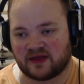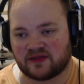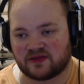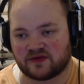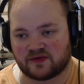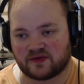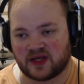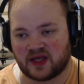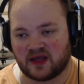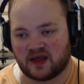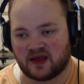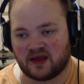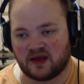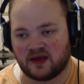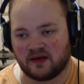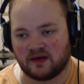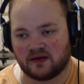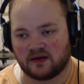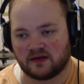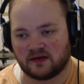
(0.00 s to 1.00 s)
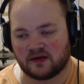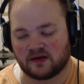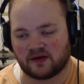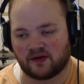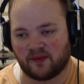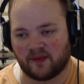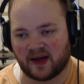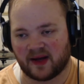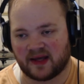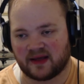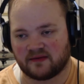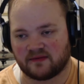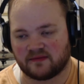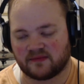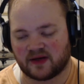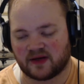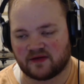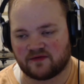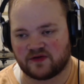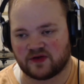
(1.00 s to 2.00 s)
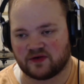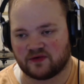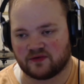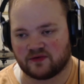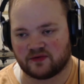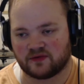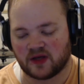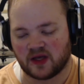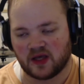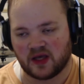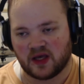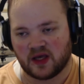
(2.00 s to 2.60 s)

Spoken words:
three or my few